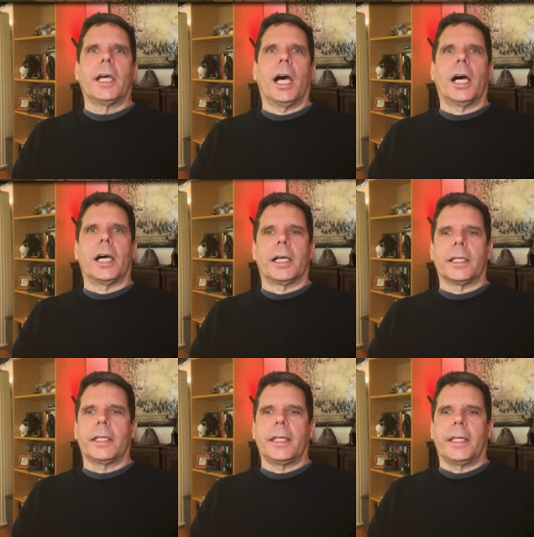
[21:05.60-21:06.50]

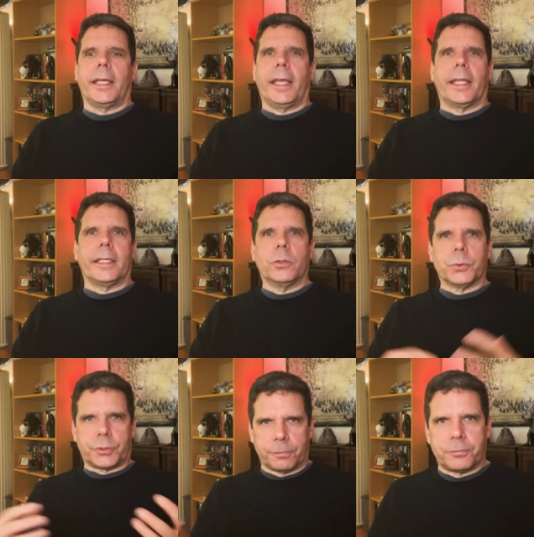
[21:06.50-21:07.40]
Uh, and it
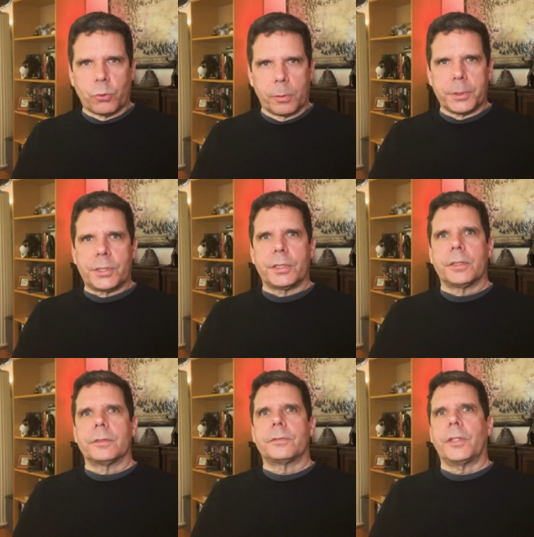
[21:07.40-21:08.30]
was
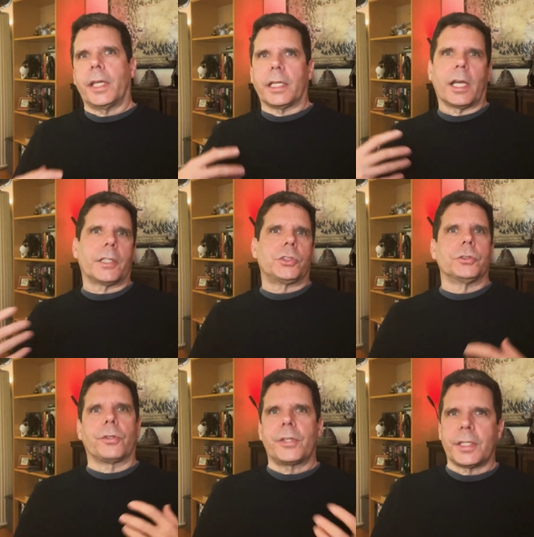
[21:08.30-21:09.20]
informative and got
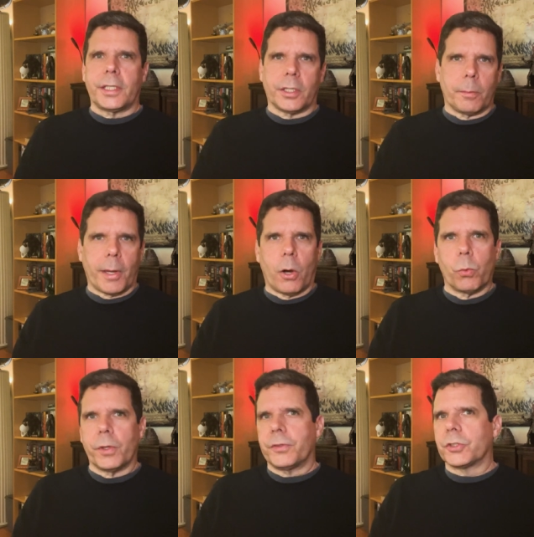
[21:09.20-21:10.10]
you thinking about
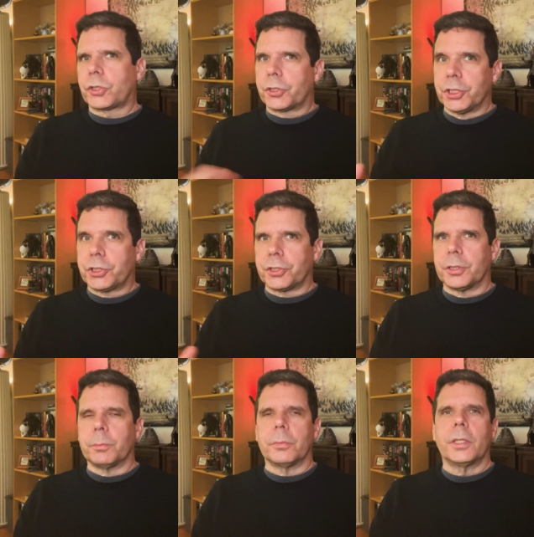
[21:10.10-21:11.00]
what this creature
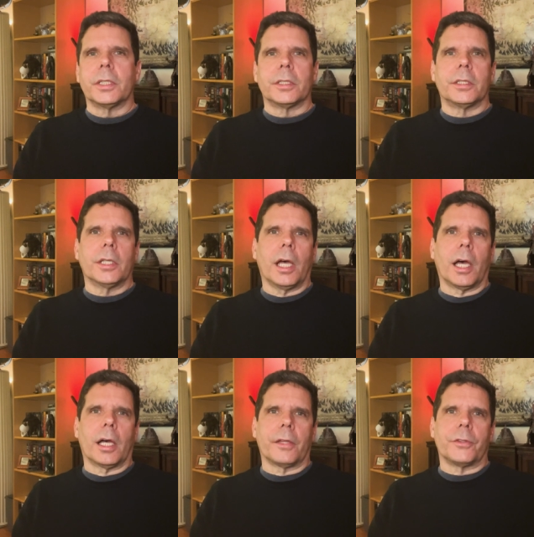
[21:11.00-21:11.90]
in in
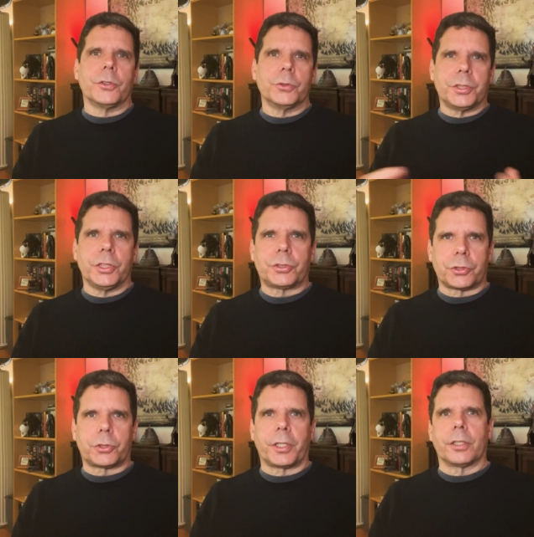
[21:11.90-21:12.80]
uh, the new
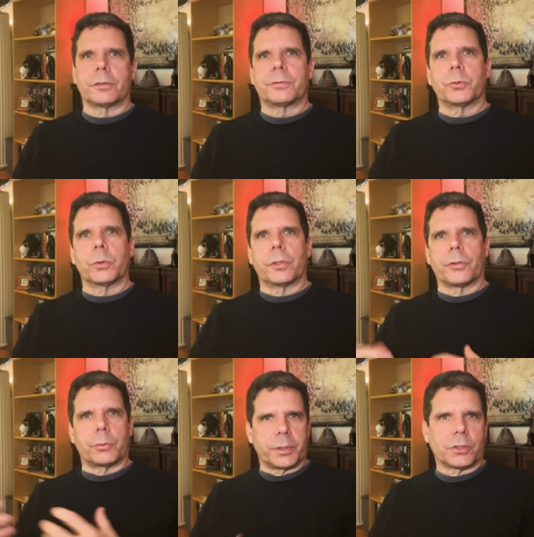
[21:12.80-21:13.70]
teaser trailer for
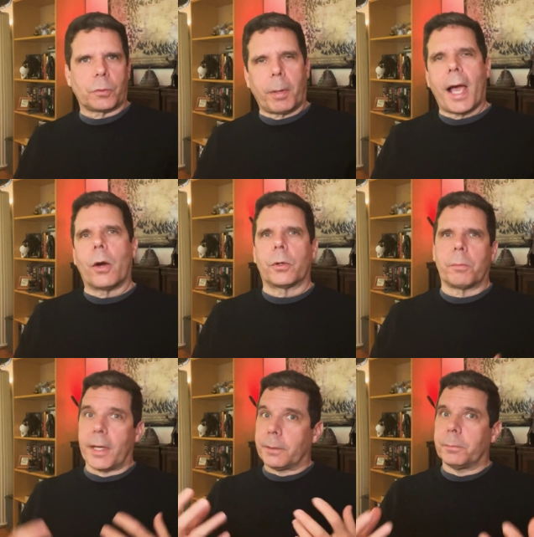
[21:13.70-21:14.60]
the Rings of Power
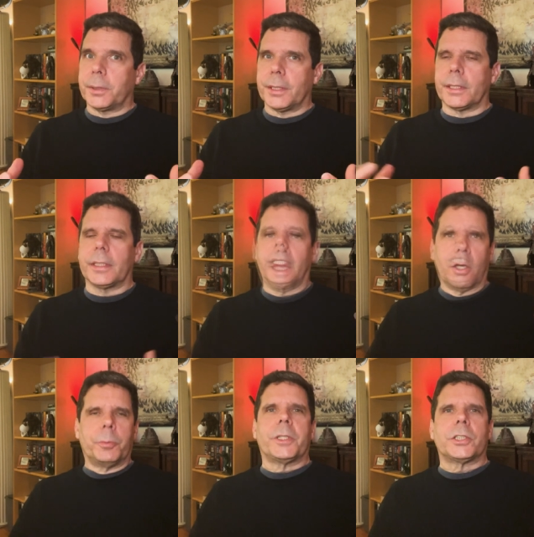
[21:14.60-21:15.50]
might be. I
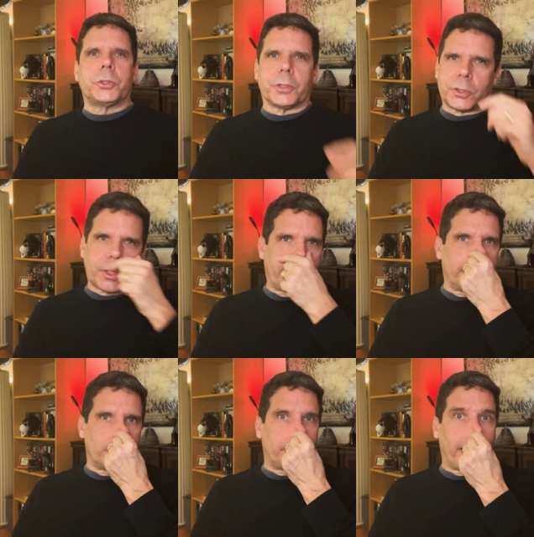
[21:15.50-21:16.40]
hope it gets you
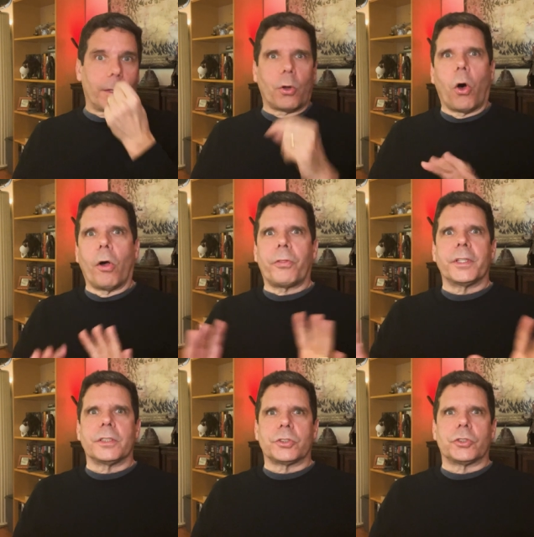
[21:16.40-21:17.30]
excited about all
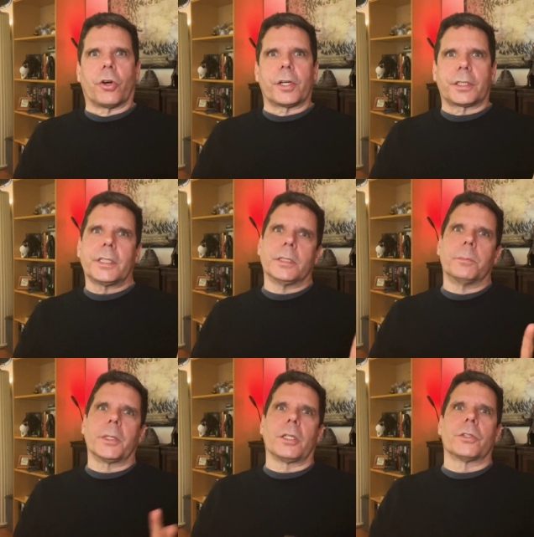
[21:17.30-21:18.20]
things dark
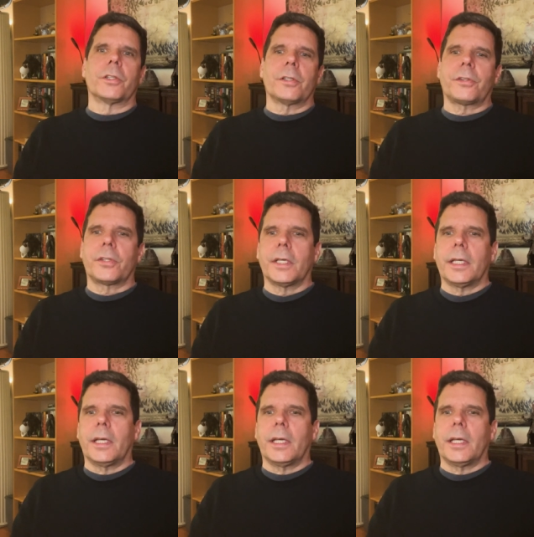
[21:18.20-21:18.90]
in Middle Earth.